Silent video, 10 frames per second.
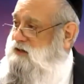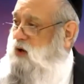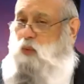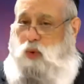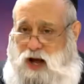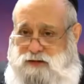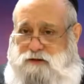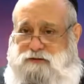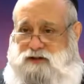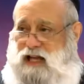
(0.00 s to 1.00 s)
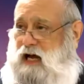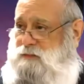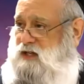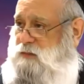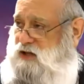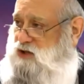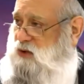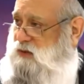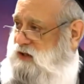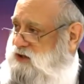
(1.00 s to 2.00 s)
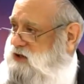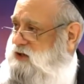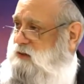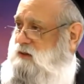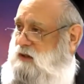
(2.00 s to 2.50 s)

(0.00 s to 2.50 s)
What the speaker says: It's a wonderful time to be Jewish.